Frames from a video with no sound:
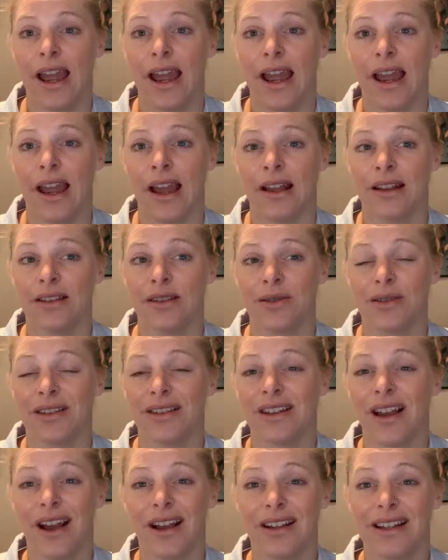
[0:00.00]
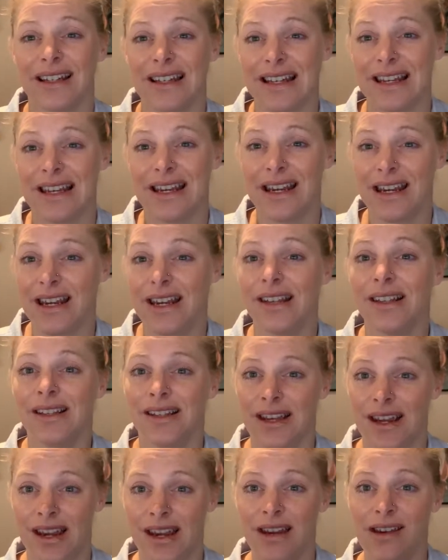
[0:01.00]
And so it's not
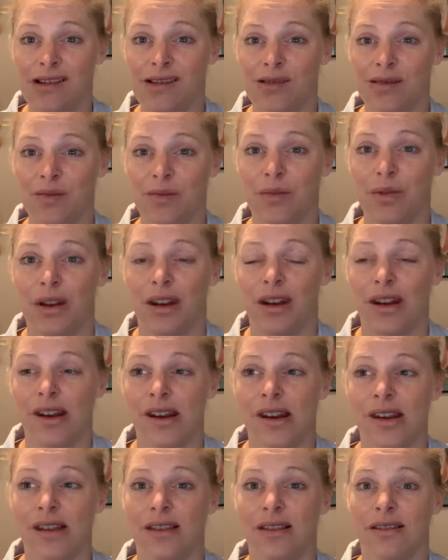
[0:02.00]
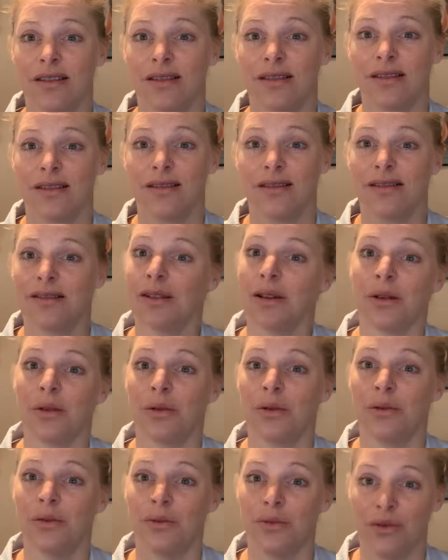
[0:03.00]
easy, but it is
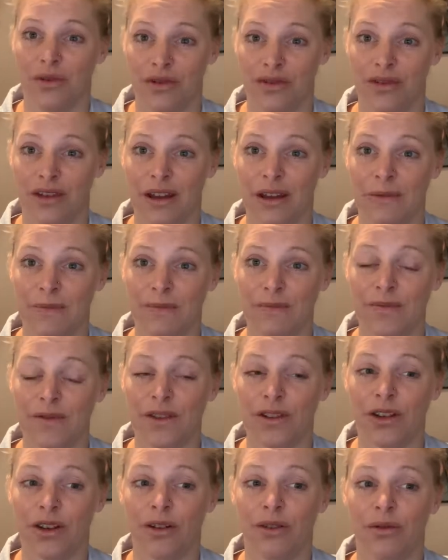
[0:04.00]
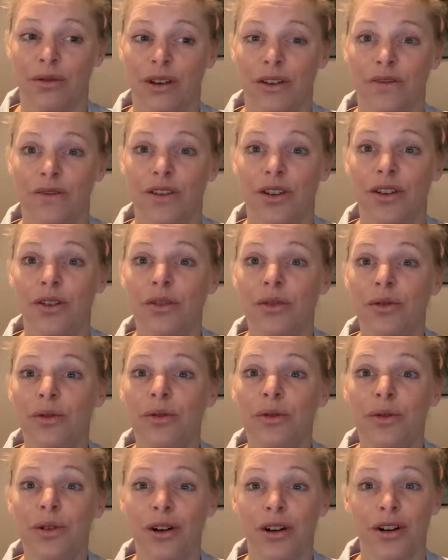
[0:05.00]
so worth it. So if
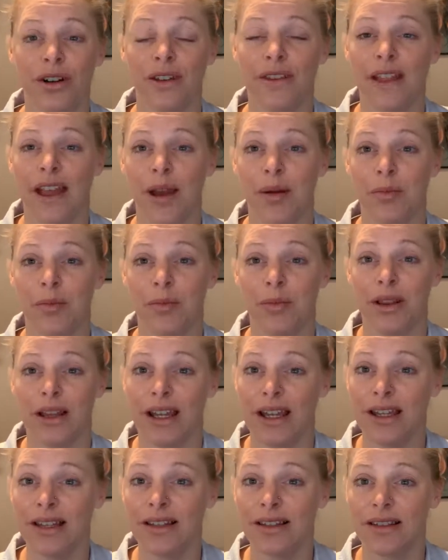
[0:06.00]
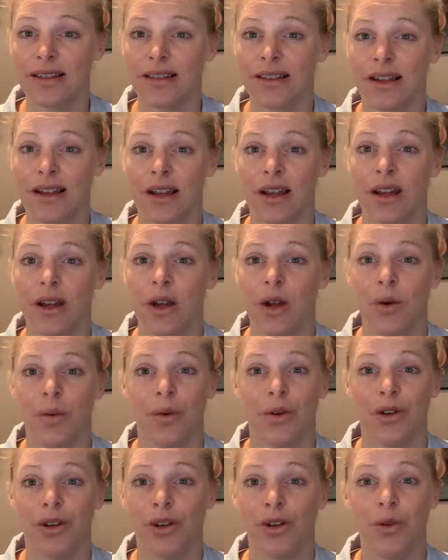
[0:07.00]
you are in that place
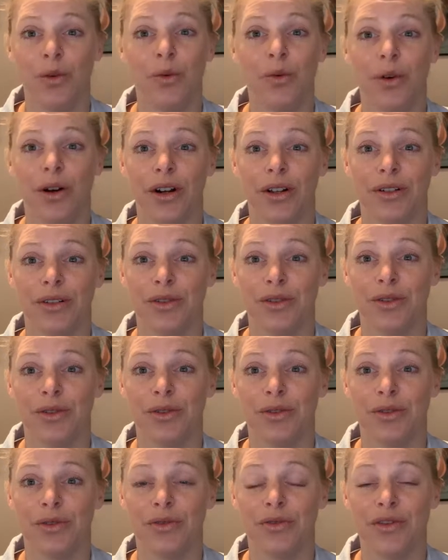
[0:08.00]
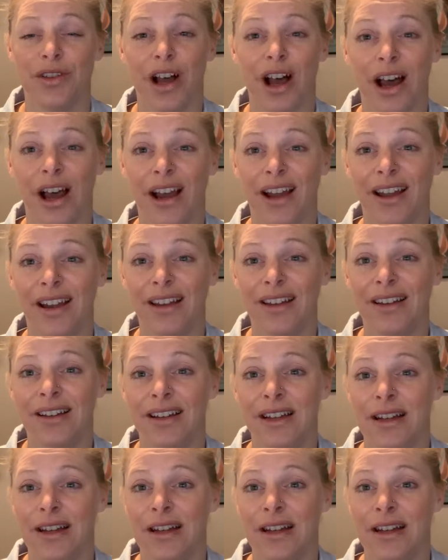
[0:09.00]
where you want to fly